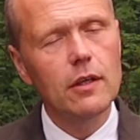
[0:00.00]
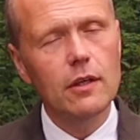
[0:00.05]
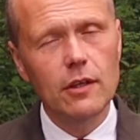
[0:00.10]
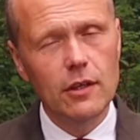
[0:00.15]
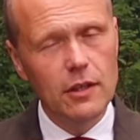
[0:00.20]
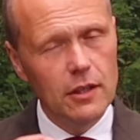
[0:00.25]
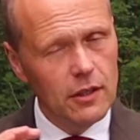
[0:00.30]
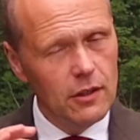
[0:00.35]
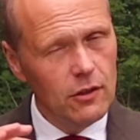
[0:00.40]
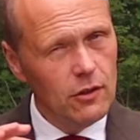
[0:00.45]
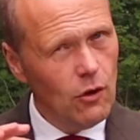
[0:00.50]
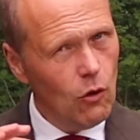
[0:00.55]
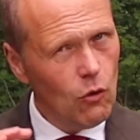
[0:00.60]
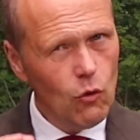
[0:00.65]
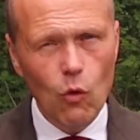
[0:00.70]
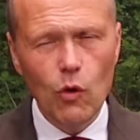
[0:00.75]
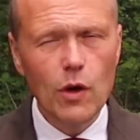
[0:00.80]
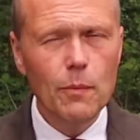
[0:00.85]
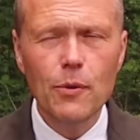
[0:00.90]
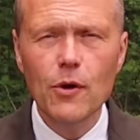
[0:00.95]
Not
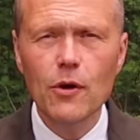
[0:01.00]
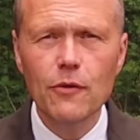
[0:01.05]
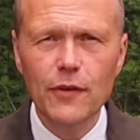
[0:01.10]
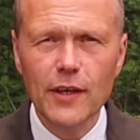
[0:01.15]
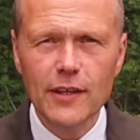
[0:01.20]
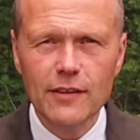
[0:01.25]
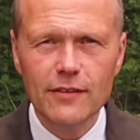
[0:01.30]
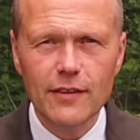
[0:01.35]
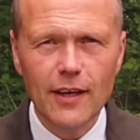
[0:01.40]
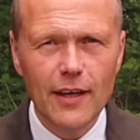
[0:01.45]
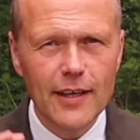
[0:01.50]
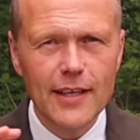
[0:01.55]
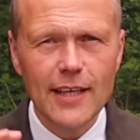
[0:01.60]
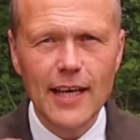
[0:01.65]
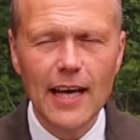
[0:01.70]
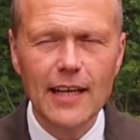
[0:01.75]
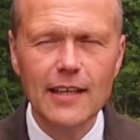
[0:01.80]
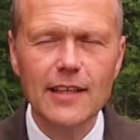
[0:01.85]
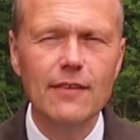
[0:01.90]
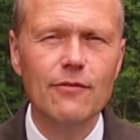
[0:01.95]
all are perfect. I
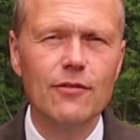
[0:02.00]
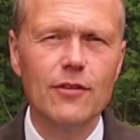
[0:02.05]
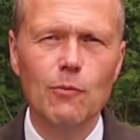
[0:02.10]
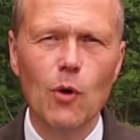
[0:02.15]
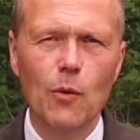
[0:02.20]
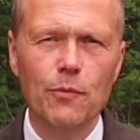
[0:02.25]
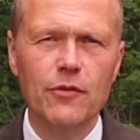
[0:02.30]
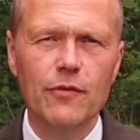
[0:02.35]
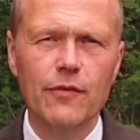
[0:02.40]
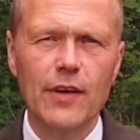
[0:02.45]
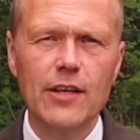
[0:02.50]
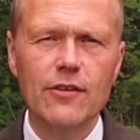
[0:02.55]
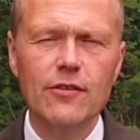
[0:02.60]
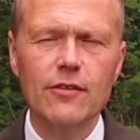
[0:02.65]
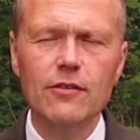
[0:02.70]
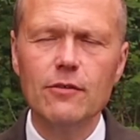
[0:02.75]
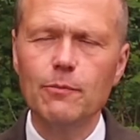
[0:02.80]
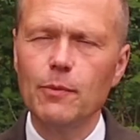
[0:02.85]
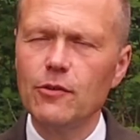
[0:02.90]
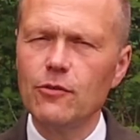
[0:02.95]
can give some
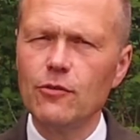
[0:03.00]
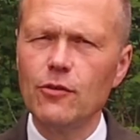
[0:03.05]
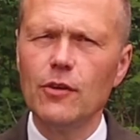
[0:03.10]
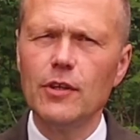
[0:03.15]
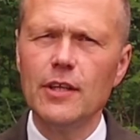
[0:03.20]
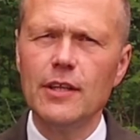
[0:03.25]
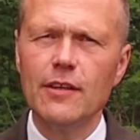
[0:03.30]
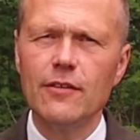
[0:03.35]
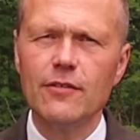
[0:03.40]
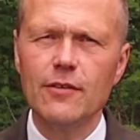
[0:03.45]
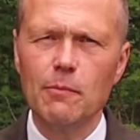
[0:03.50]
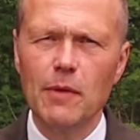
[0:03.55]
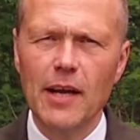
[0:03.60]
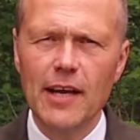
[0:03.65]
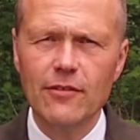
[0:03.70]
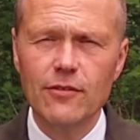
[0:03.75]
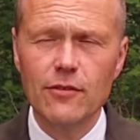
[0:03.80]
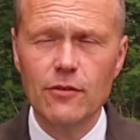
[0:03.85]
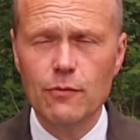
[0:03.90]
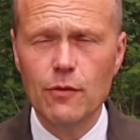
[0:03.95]
observations, but certainly there's some
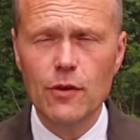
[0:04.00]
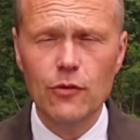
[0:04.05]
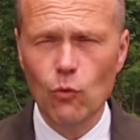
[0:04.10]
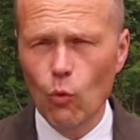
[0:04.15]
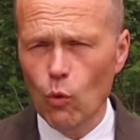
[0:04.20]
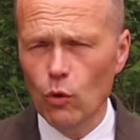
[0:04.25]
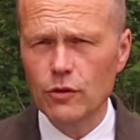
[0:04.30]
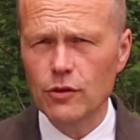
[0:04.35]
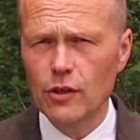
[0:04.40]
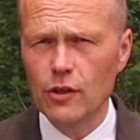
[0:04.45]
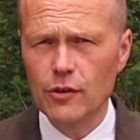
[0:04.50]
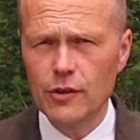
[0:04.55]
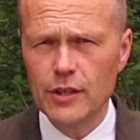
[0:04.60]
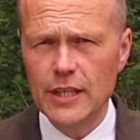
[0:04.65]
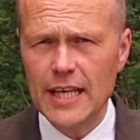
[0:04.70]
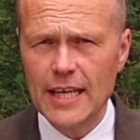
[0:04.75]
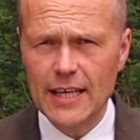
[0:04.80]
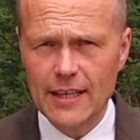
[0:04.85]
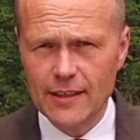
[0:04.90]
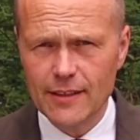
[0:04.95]
lessons for us all to learn
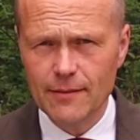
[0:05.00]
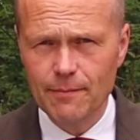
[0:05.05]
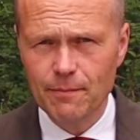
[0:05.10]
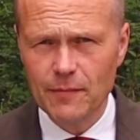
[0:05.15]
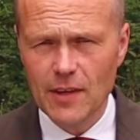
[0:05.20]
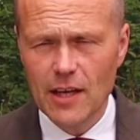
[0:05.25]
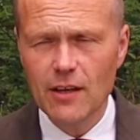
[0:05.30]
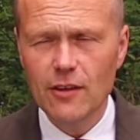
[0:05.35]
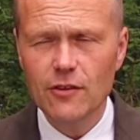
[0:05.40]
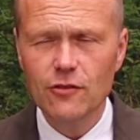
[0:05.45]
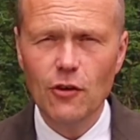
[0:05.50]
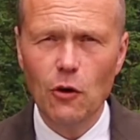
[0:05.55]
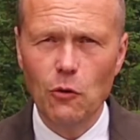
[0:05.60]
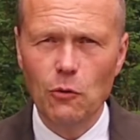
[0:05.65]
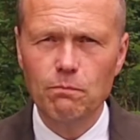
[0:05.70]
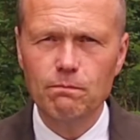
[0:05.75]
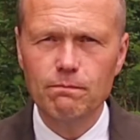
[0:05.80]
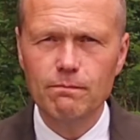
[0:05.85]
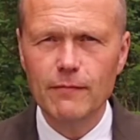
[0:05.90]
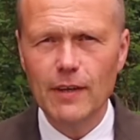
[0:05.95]
here. So,
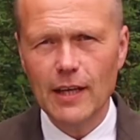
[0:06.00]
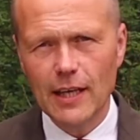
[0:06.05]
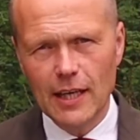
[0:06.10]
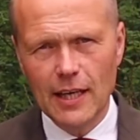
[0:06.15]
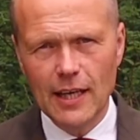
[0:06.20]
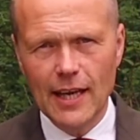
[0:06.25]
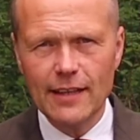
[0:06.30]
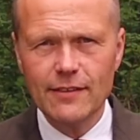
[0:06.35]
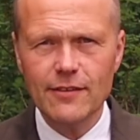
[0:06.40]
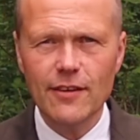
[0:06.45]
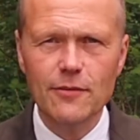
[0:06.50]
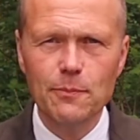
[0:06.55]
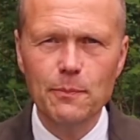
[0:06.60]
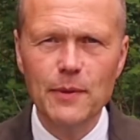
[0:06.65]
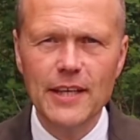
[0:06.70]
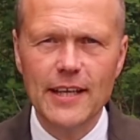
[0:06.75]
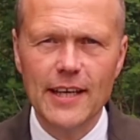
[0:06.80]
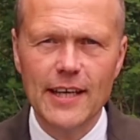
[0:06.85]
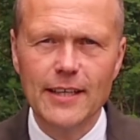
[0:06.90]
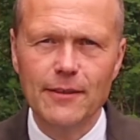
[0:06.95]
let us
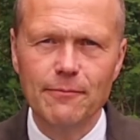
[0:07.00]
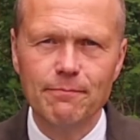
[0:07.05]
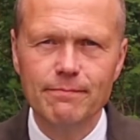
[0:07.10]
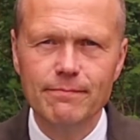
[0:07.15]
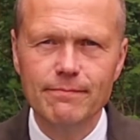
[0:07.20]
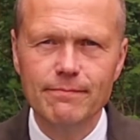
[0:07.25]
begin.